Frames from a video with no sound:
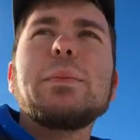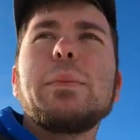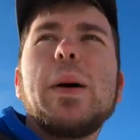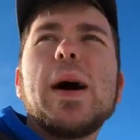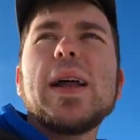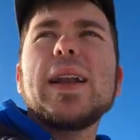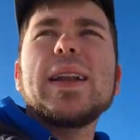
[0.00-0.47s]

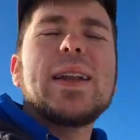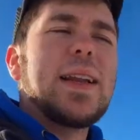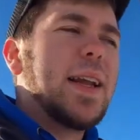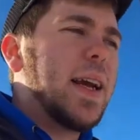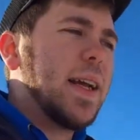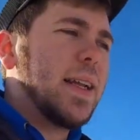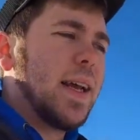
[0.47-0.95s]
But
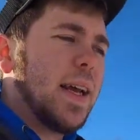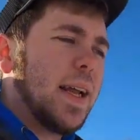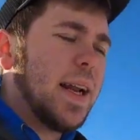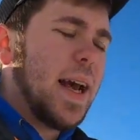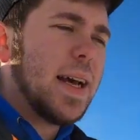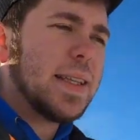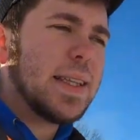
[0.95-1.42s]
it
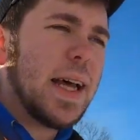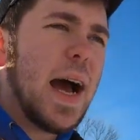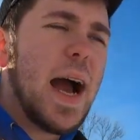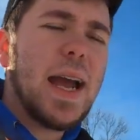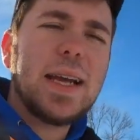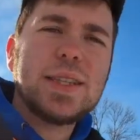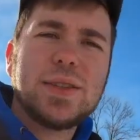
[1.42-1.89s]
has the
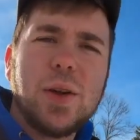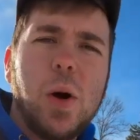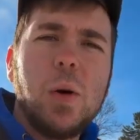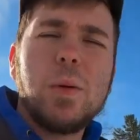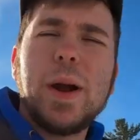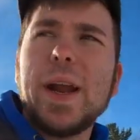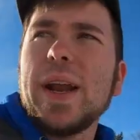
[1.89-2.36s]
highest
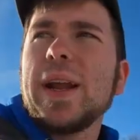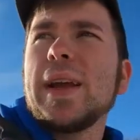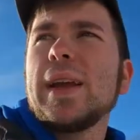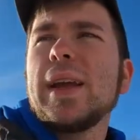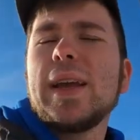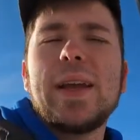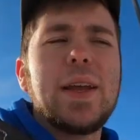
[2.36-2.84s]
tow
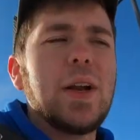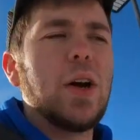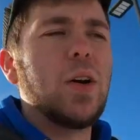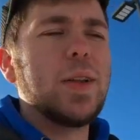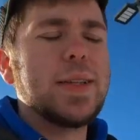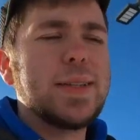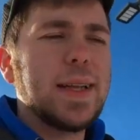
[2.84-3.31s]
rating. You
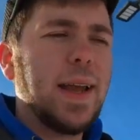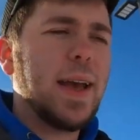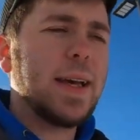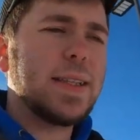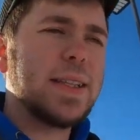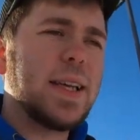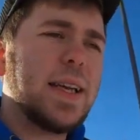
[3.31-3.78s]
know, this thing
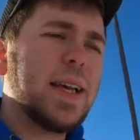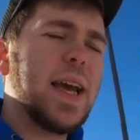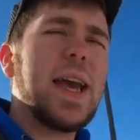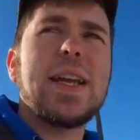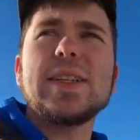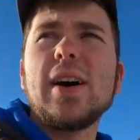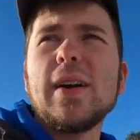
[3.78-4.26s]
has
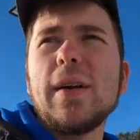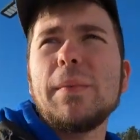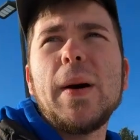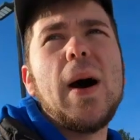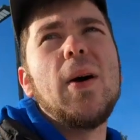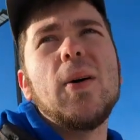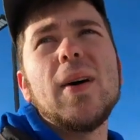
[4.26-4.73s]
a ton
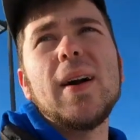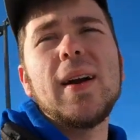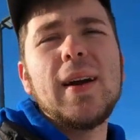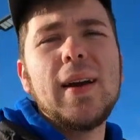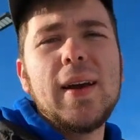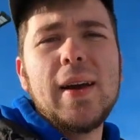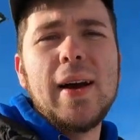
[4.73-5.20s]
of power,
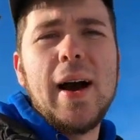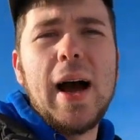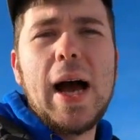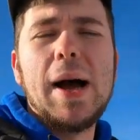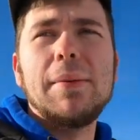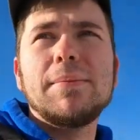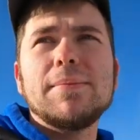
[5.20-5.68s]

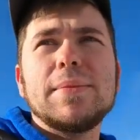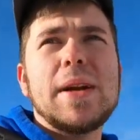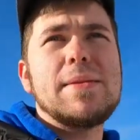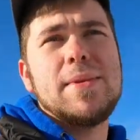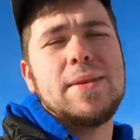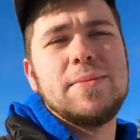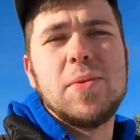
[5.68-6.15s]

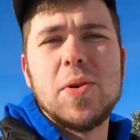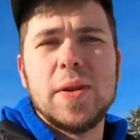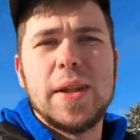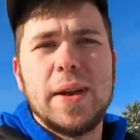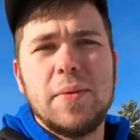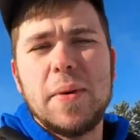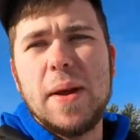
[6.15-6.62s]
pretty much
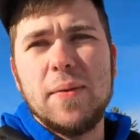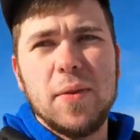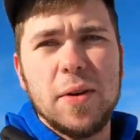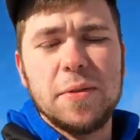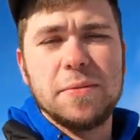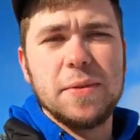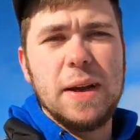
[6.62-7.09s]
more than I would
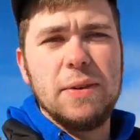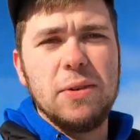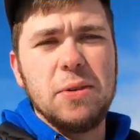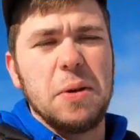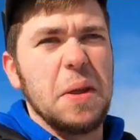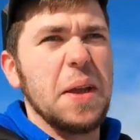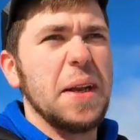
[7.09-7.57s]
ever
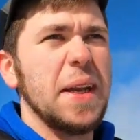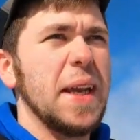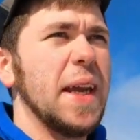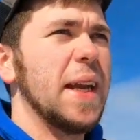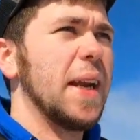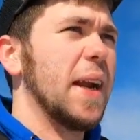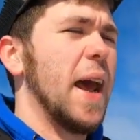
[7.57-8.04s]
really
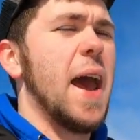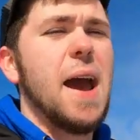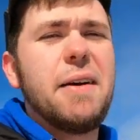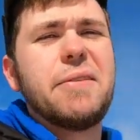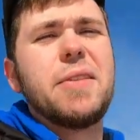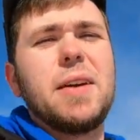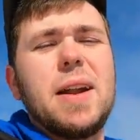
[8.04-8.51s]
need in a
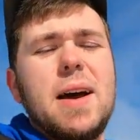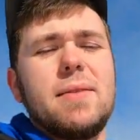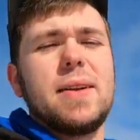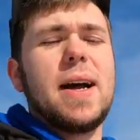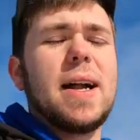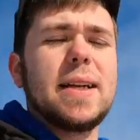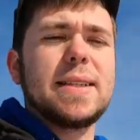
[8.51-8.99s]
half ton, I
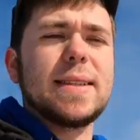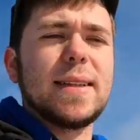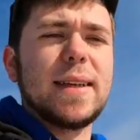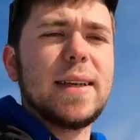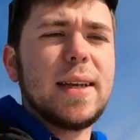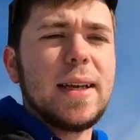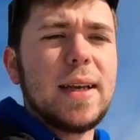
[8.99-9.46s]
mean,
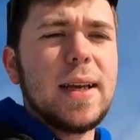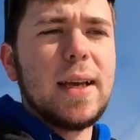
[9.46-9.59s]
honestly.